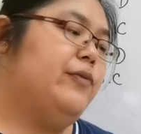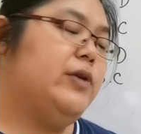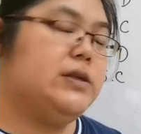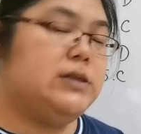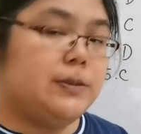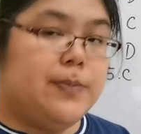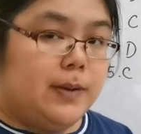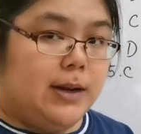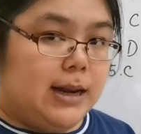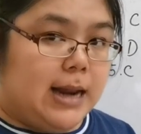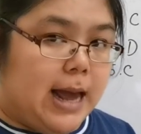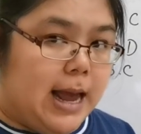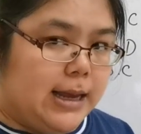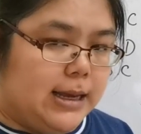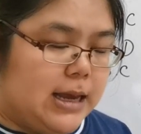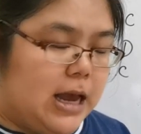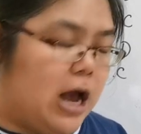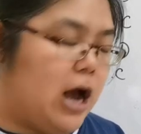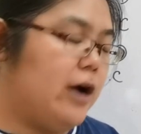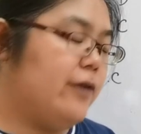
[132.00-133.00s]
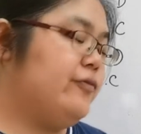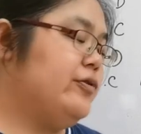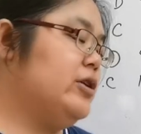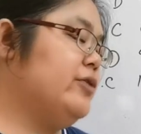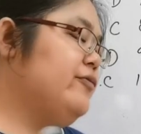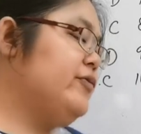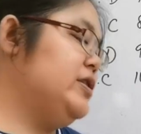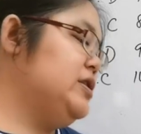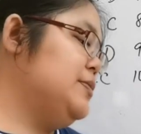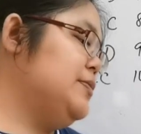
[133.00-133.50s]
visible light.
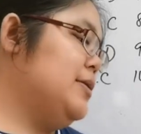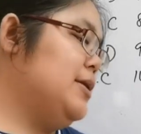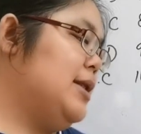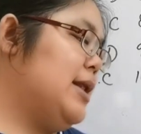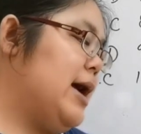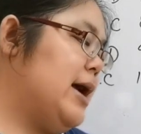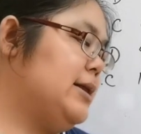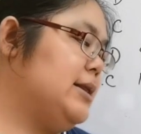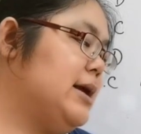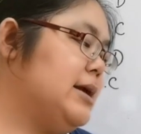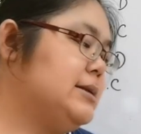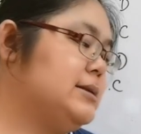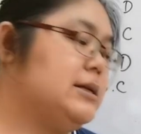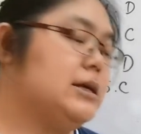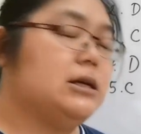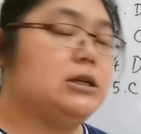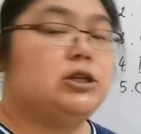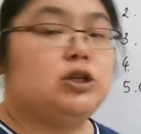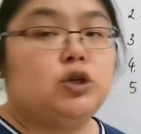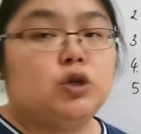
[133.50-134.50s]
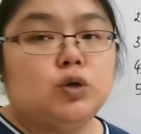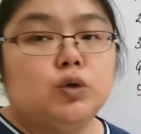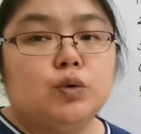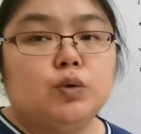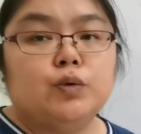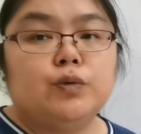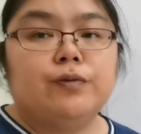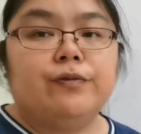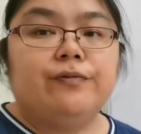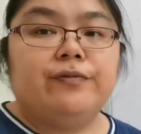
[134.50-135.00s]
After visible light, there's a
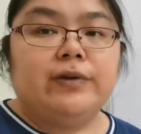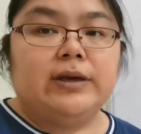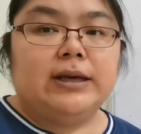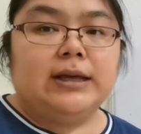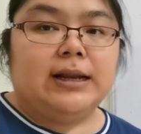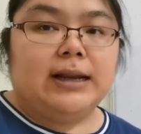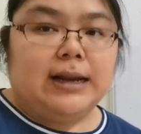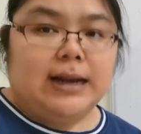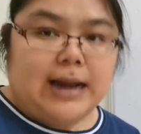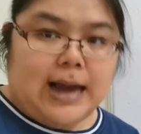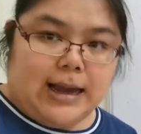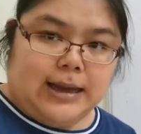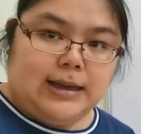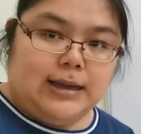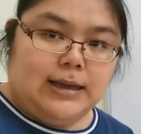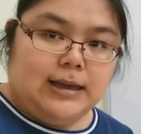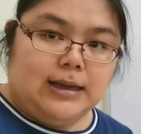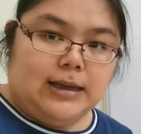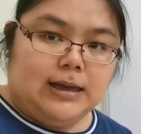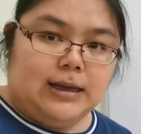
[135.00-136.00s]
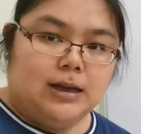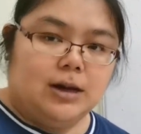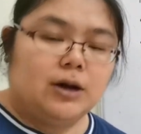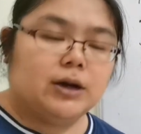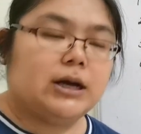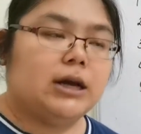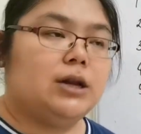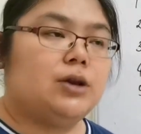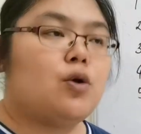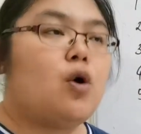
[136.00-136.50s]
UV light.
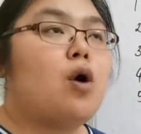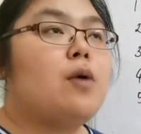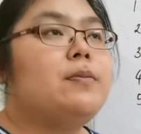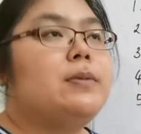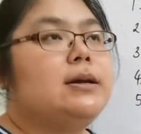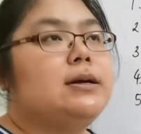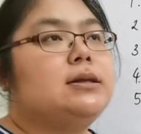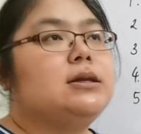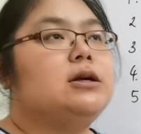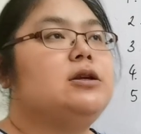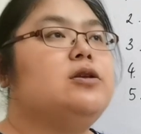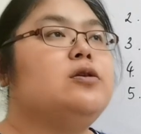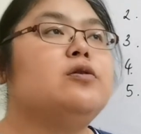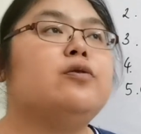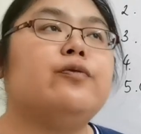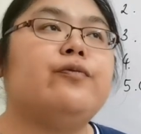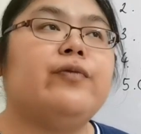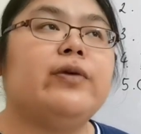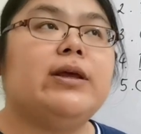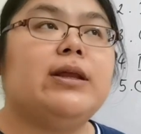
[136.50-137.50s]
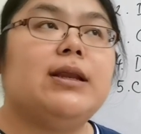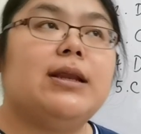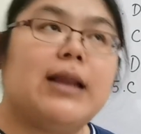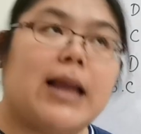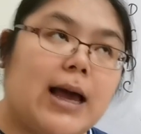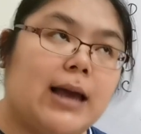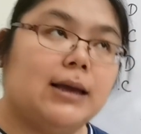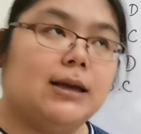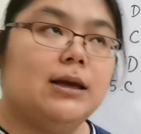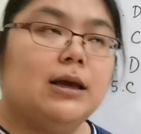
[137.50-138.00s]
Okay, normally the UV
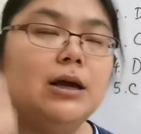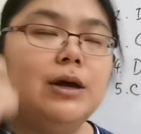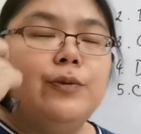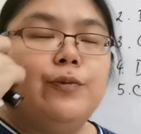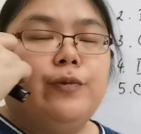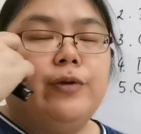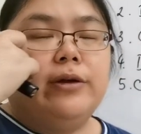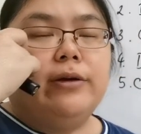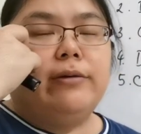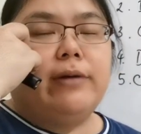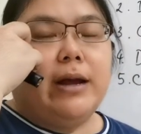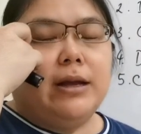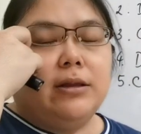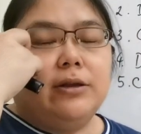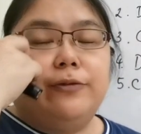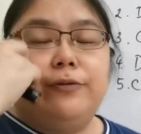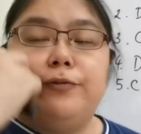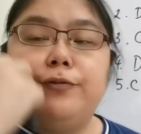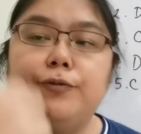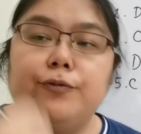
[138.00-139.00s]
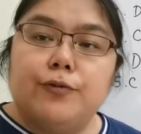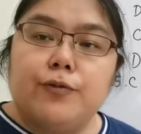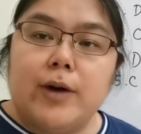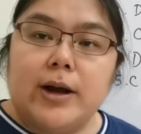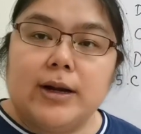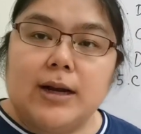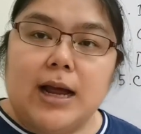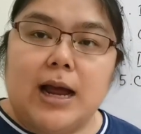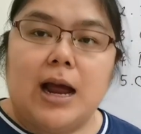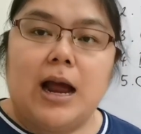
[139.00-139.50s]
light, we write the full
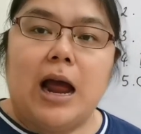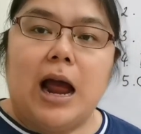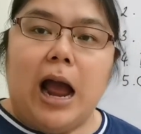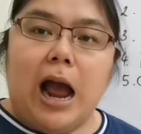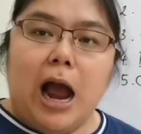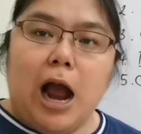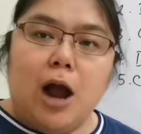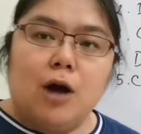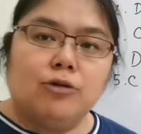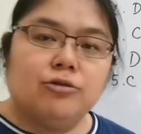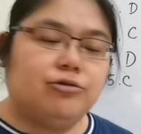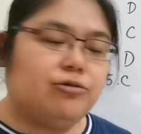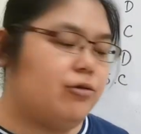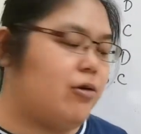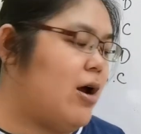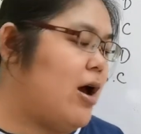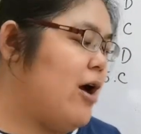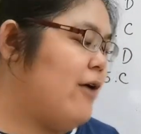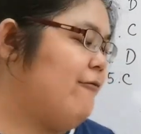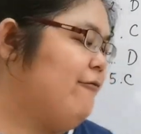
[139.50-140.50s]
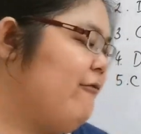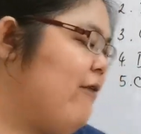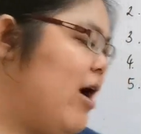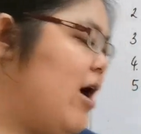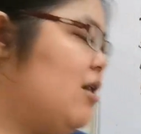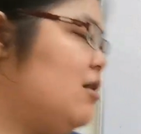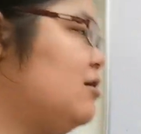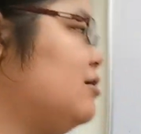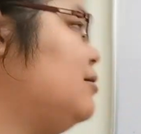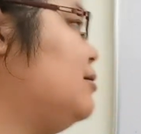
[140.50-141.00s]
one,
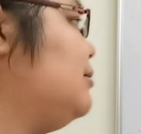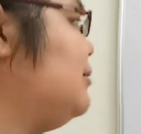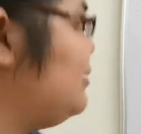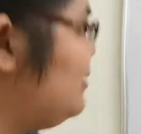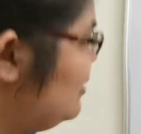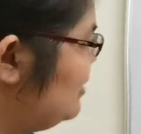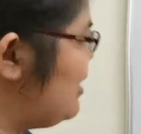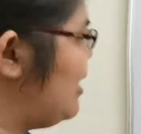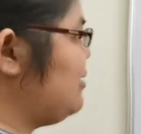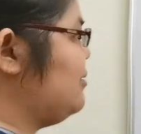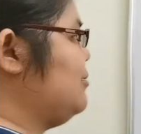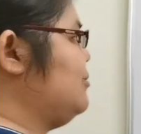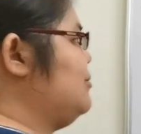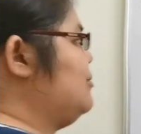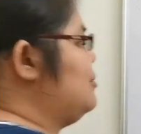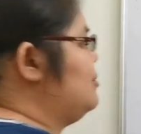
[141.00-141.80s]
ultraviolet light.